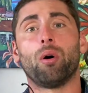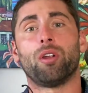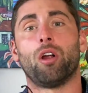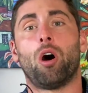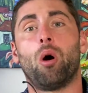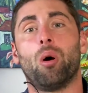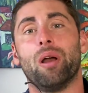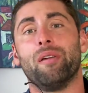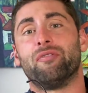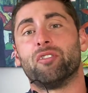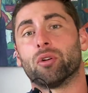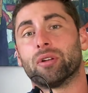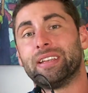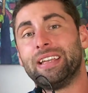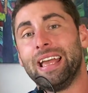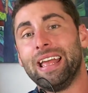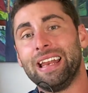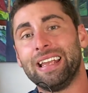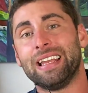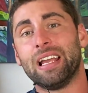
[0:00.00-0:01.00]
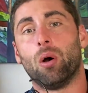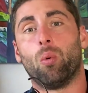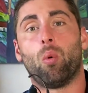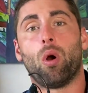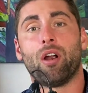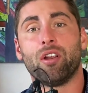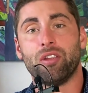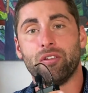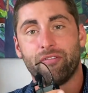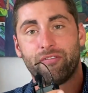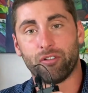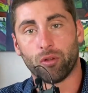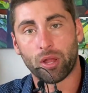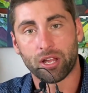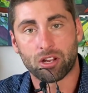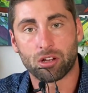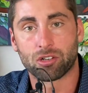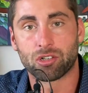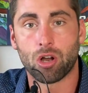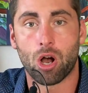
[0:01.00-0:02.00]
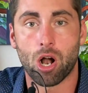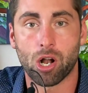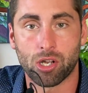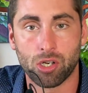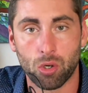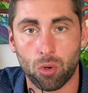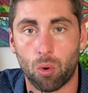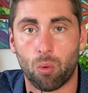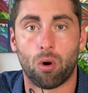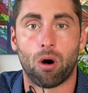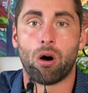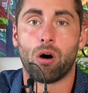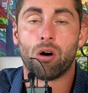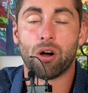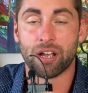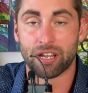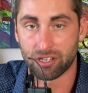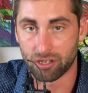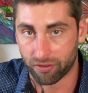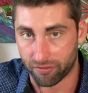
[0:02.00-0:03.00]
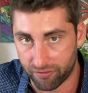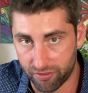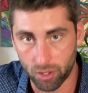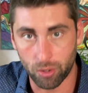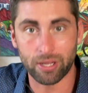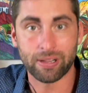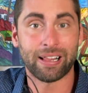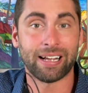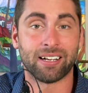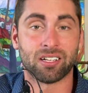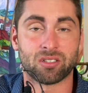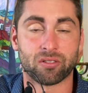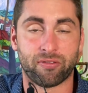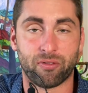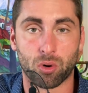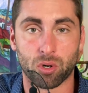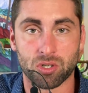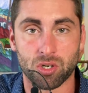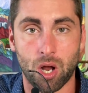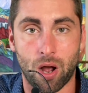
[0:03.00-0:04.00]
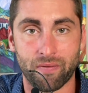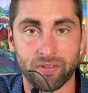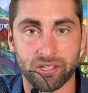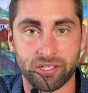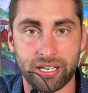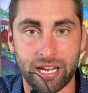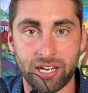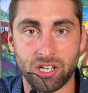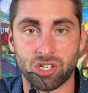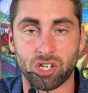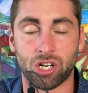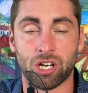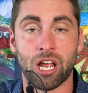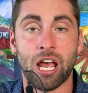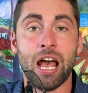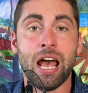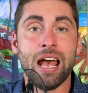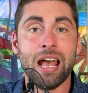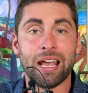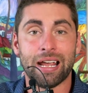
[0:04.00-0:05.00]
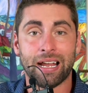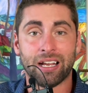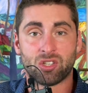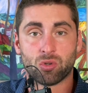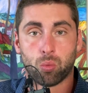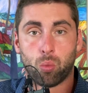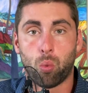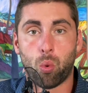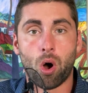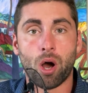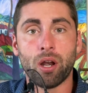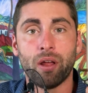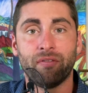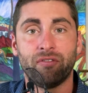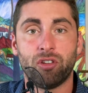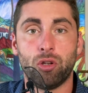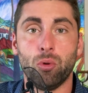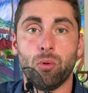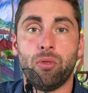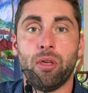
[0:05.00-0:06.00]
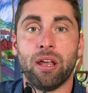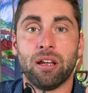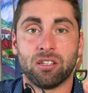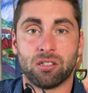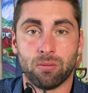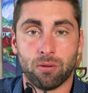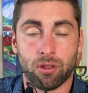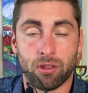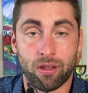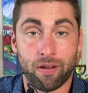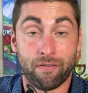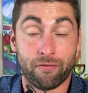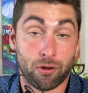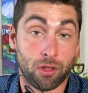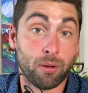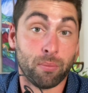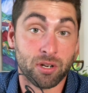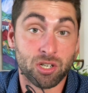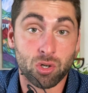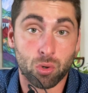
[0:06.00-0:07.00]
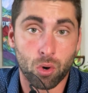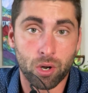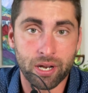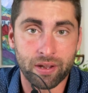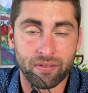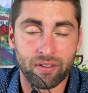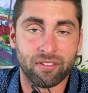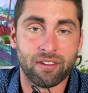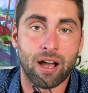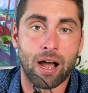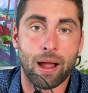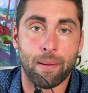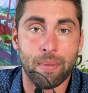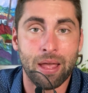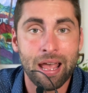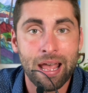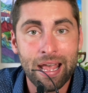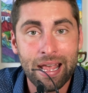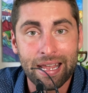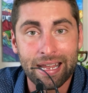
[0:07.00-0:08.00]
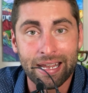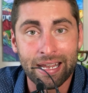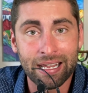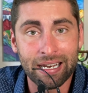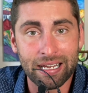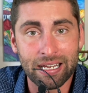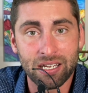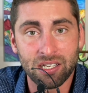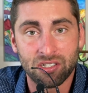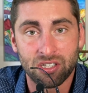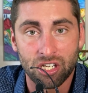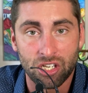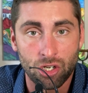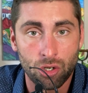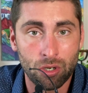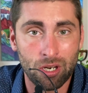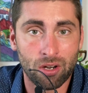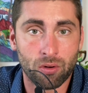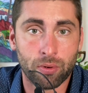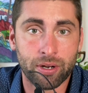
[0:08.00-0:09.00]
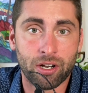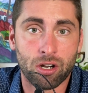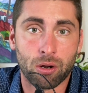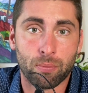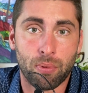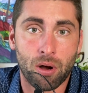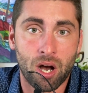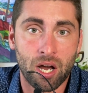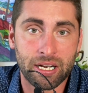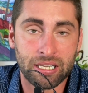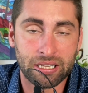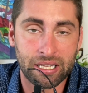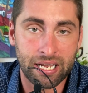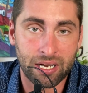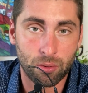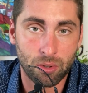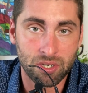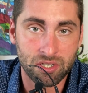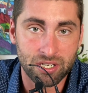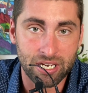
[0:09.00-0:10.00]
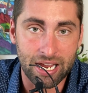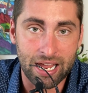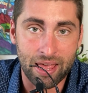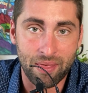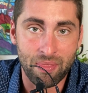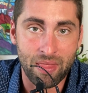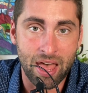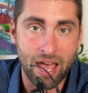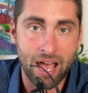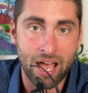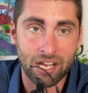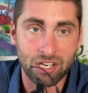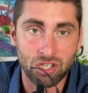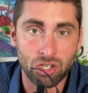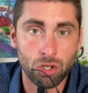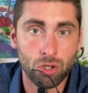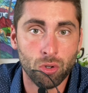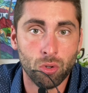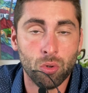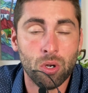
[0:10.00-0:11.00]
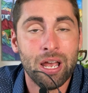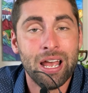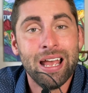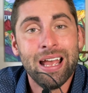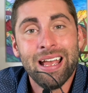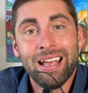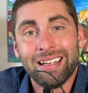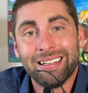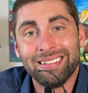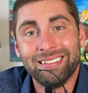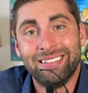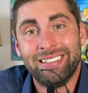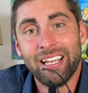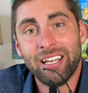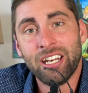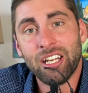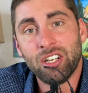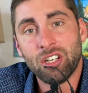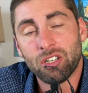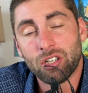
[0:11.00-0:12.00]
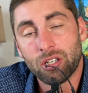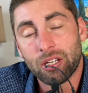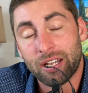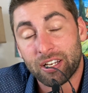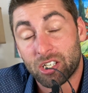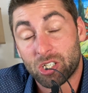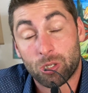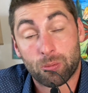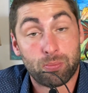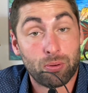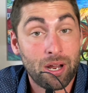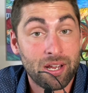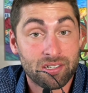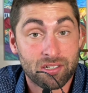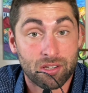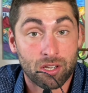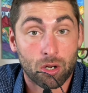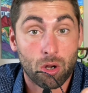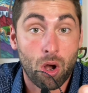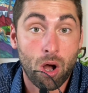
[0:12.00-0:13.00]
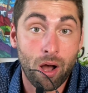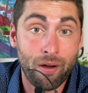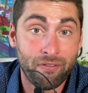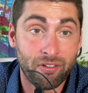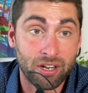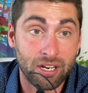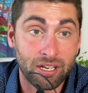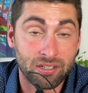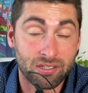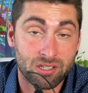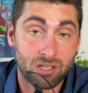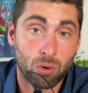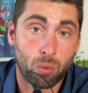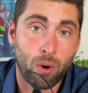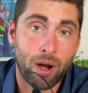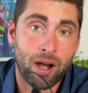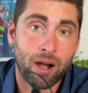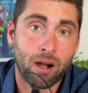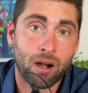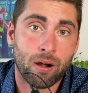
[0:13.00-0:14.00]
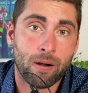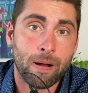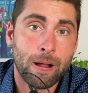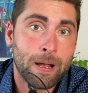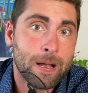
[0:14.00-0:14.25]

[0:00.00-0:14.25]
all, if you're getting it where you feel like you're talking to a wall, you're feeling like it's a forced conversation, it's one of two things for the majority of the time. It is that you didn't read her body language and that you didn't express the confidence to where,